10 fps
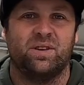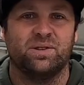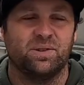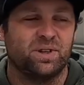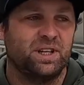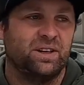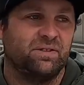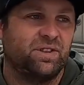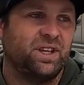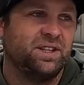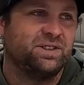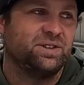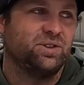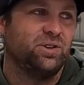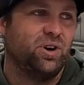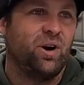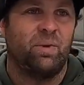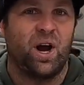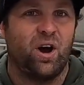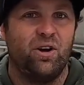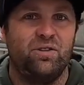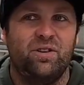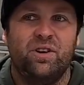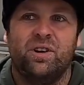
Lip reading: So I was looking at things to do on my own